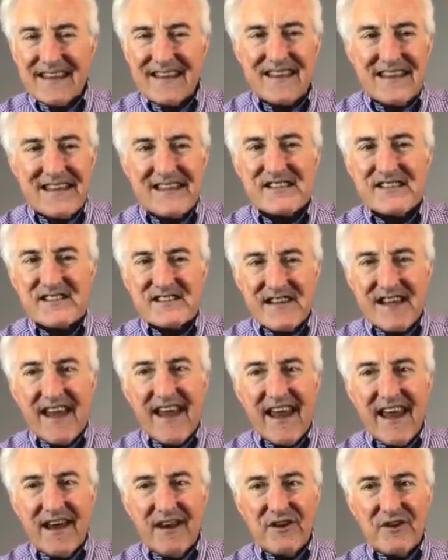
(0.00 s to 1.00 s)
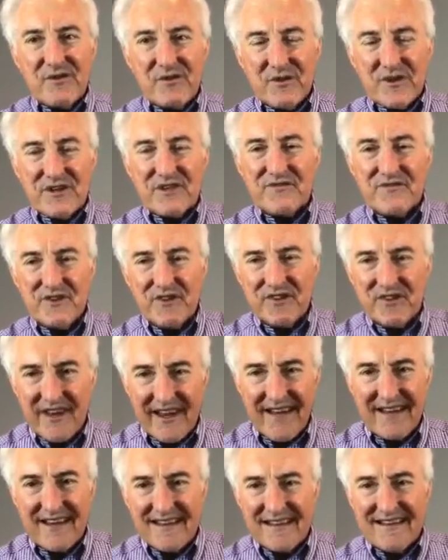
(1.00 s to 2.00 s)
This ain't wishful
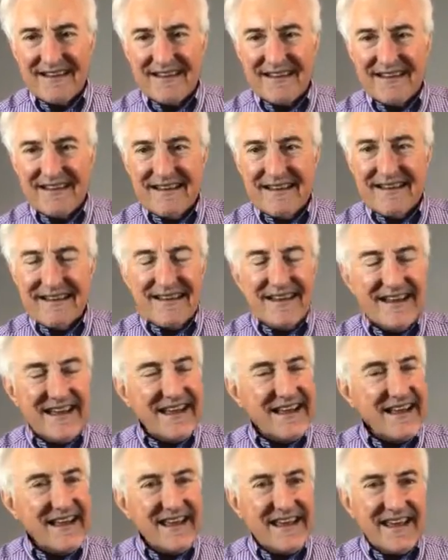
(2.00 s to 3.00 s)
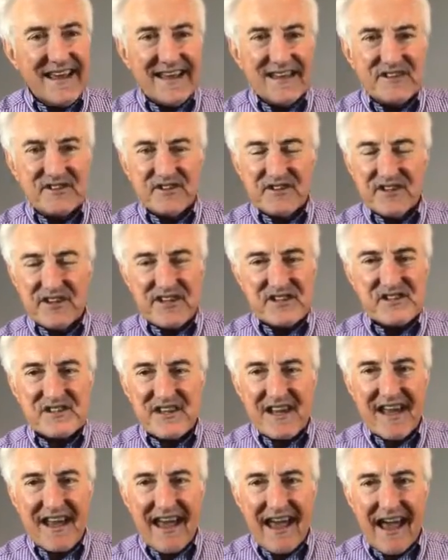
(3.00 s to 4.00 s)
thinking. It's
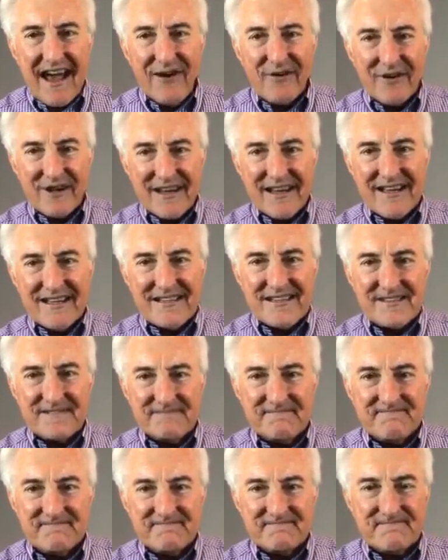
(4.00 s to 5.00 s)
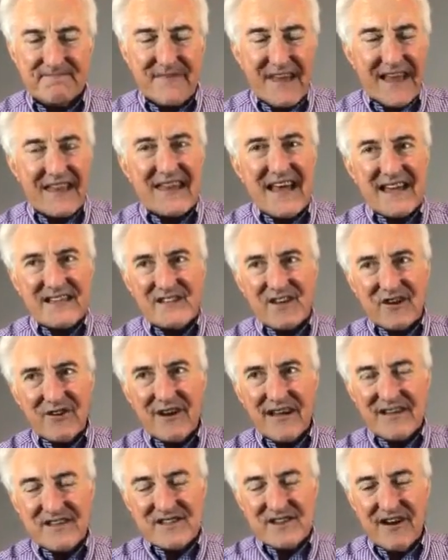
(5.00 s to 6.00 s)
just how it is. That's a
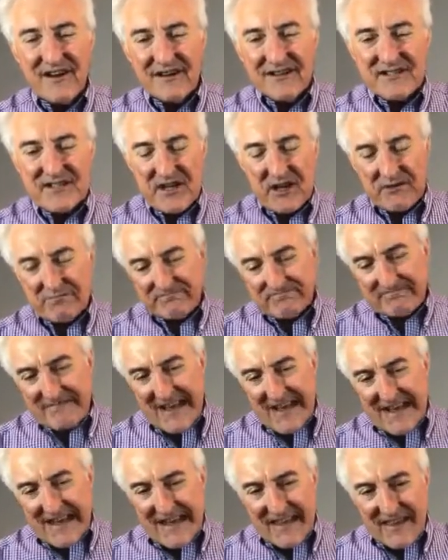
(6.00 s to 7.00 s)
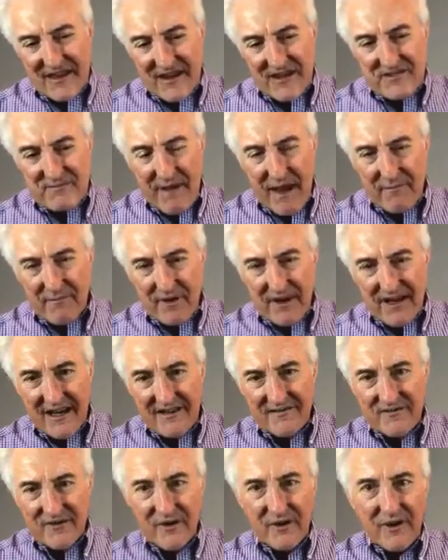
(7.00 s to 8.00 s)
great song. So, there's my
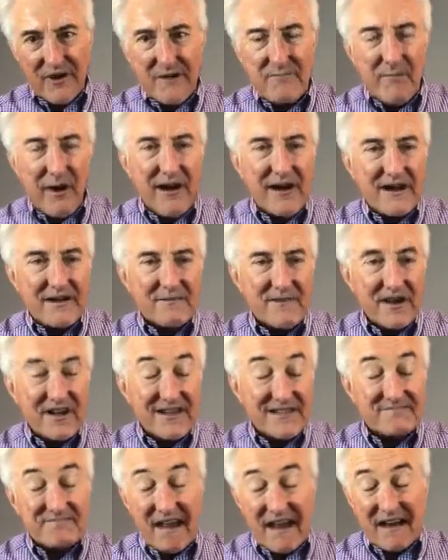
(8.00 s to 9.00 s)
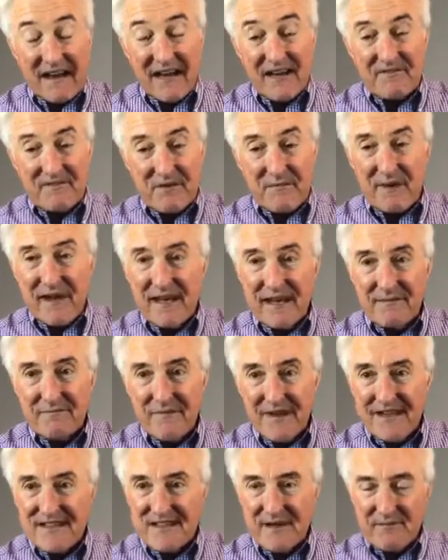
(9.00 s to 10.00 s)
plug for Bart Millard. I'd love to meet
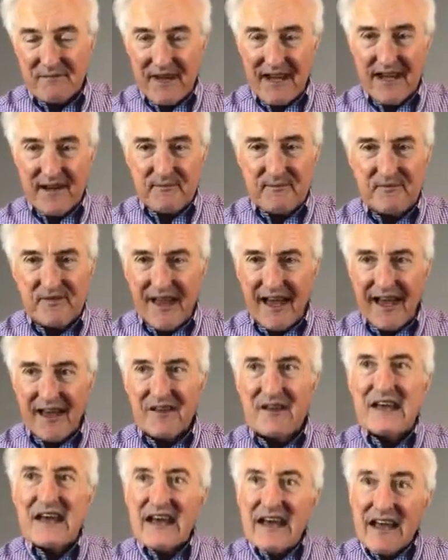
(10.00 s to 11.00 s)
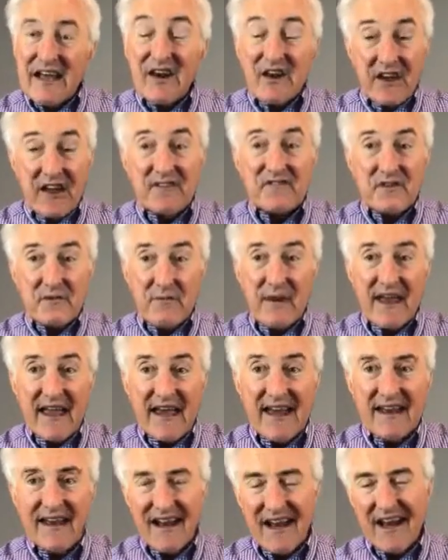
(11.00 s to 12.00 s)
him someday. I love the
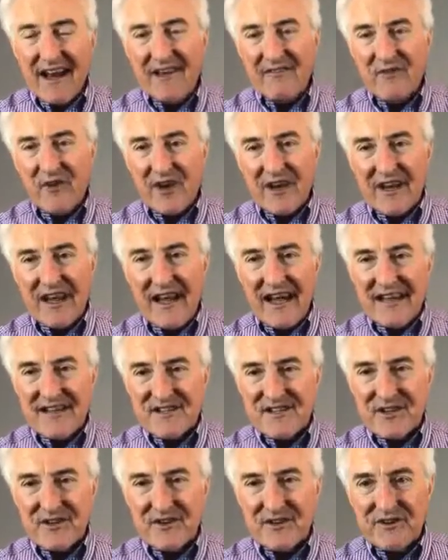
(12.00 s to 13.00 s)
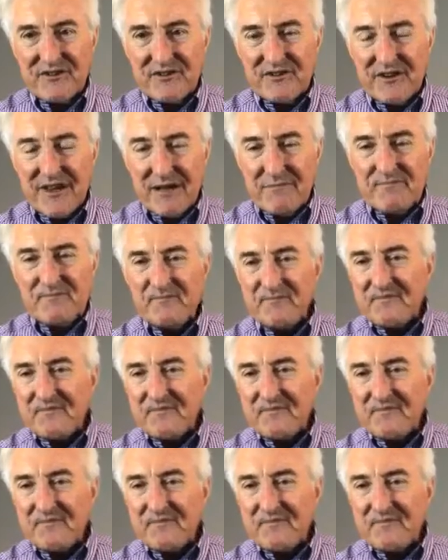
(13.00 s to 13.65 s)
band and I love what God's doing through them.